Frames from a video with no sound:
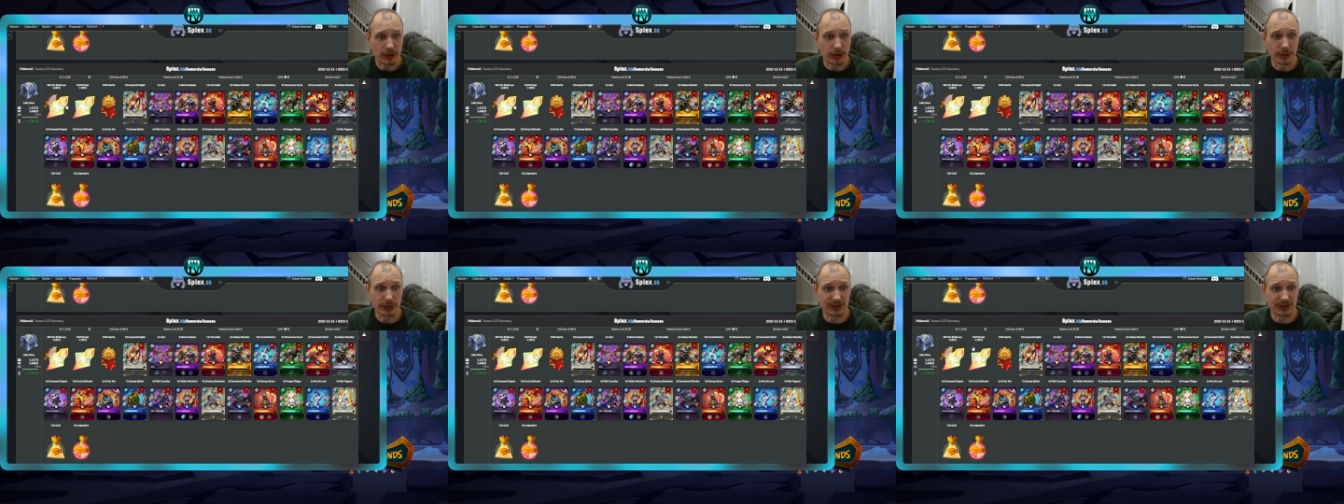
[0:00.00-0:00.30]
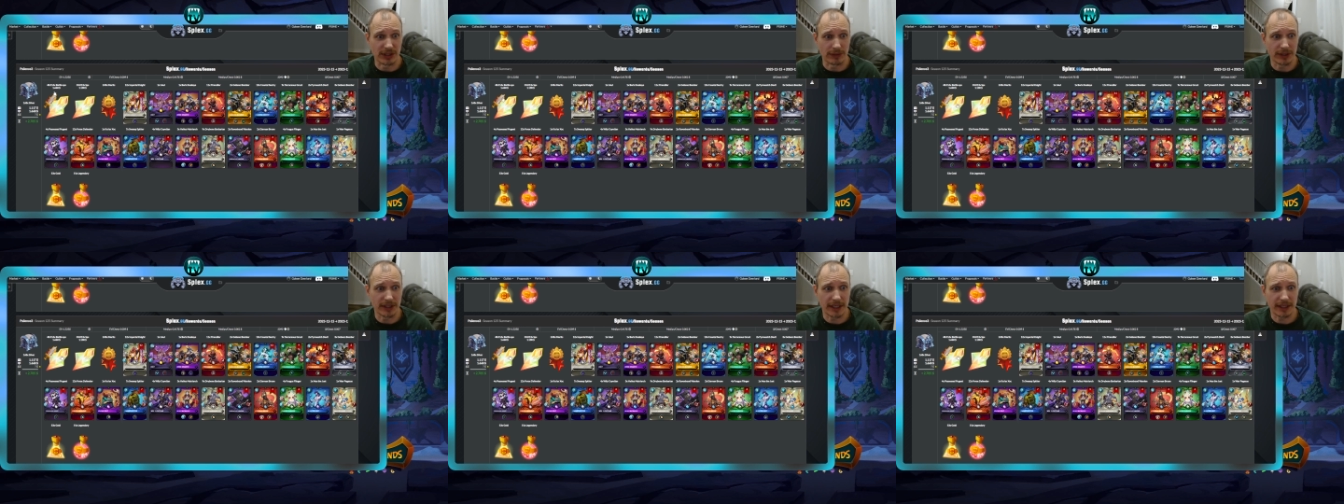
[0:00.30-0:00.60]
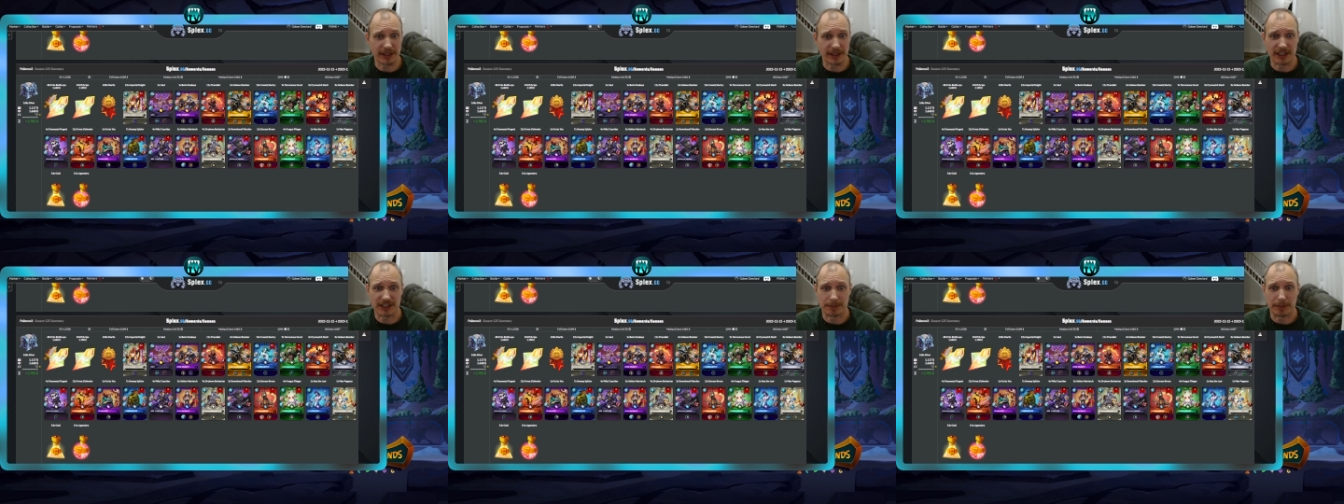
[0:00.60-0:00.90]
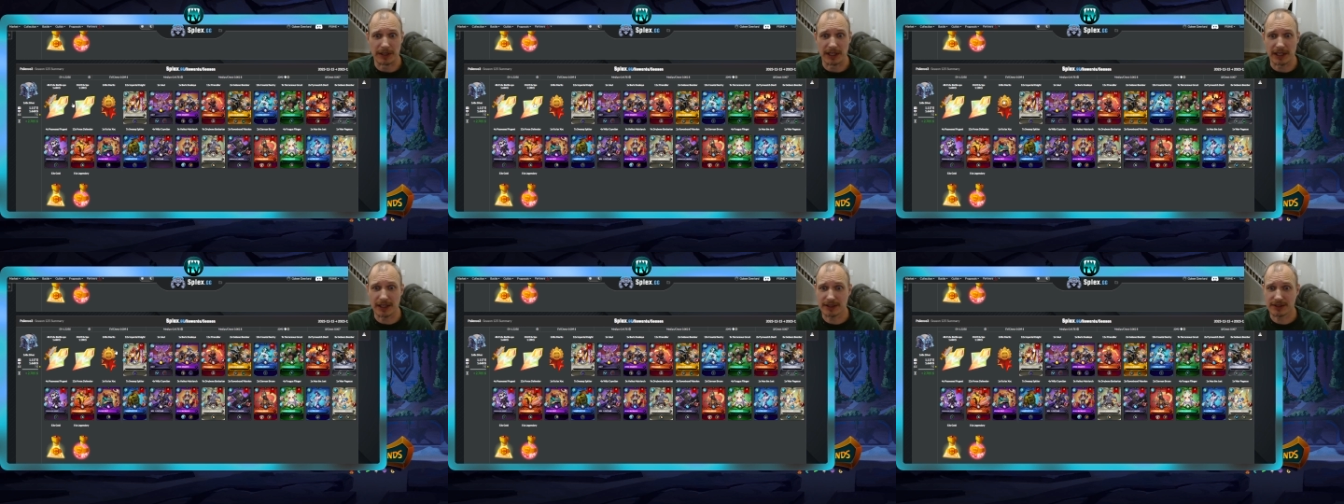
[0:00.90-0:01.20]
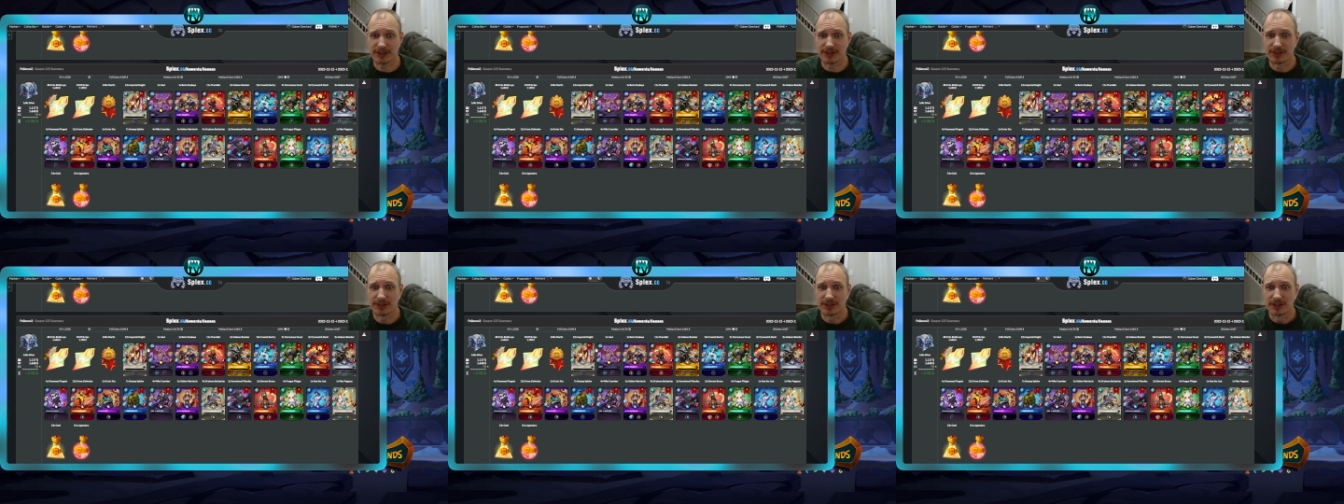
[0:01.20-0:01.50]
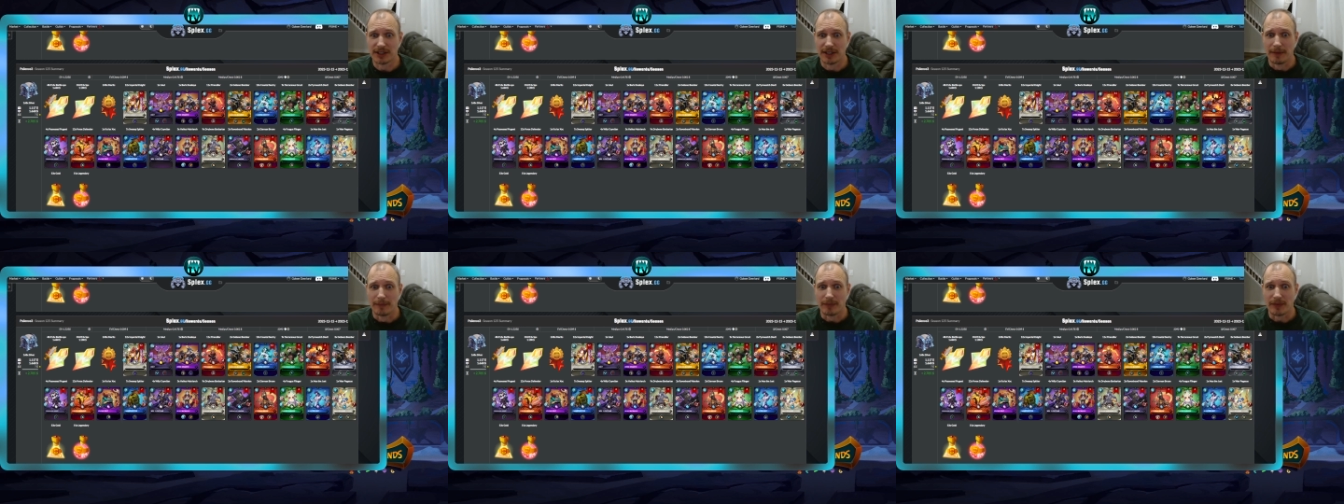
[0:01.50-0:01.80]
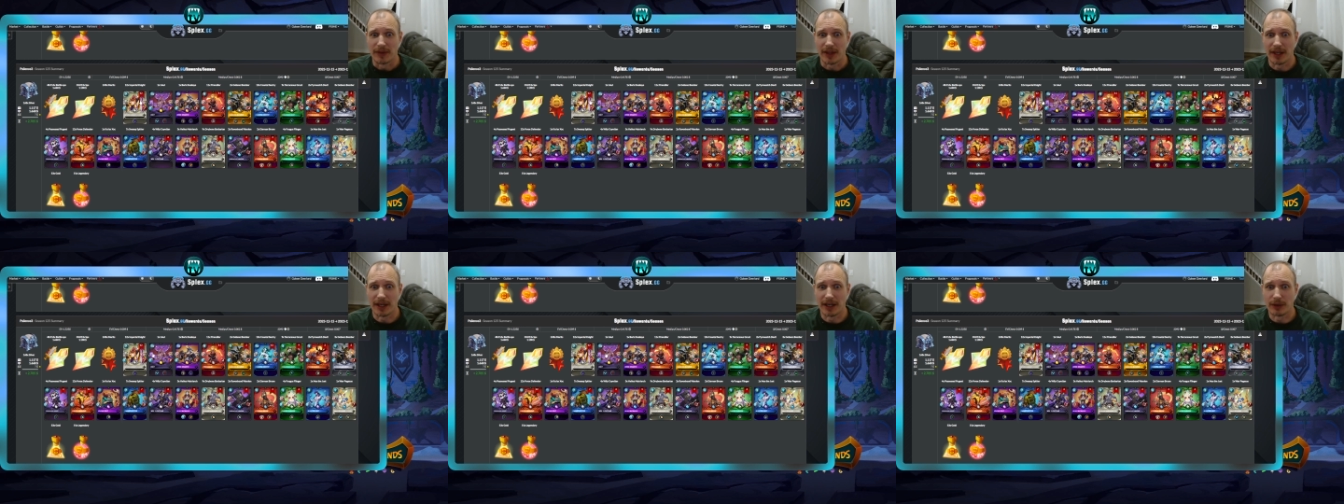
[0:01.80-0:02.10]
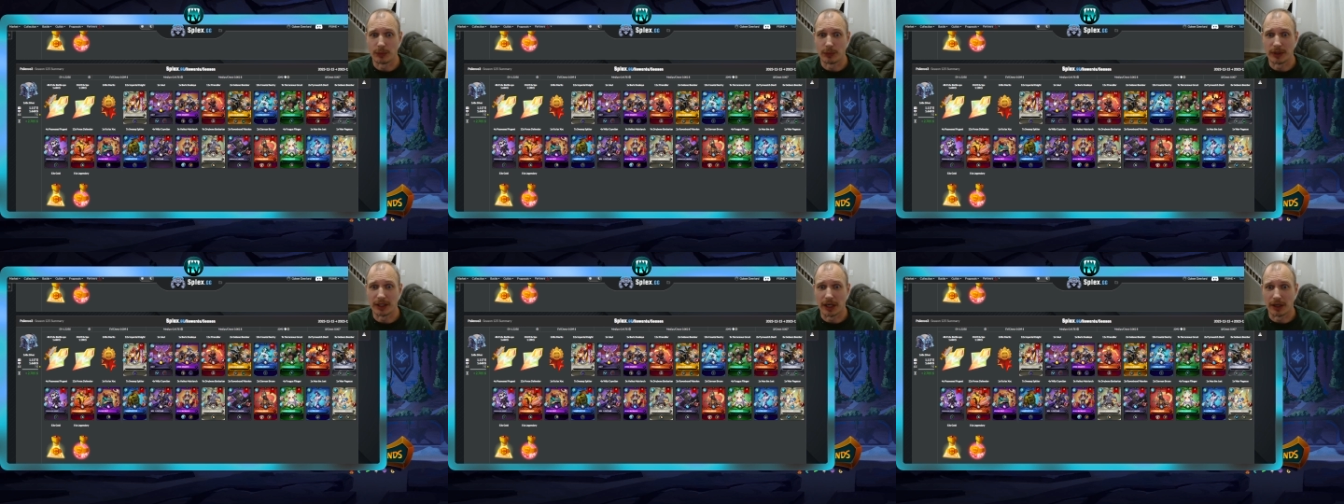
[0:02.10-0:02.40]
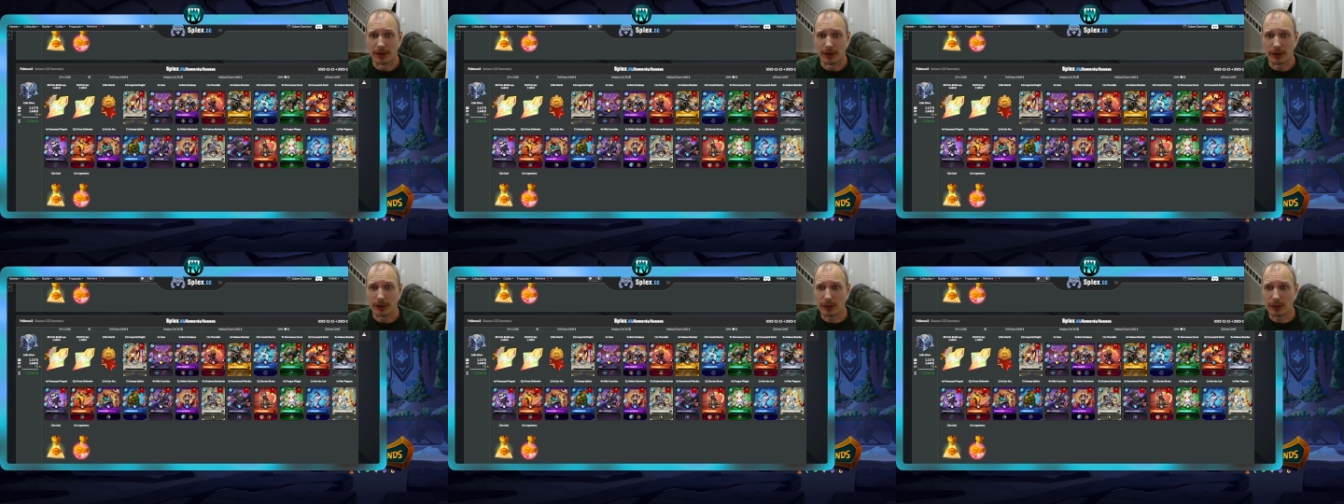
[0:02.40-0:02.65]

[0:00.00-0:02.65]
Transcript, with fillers: 278 in SPS, and we got an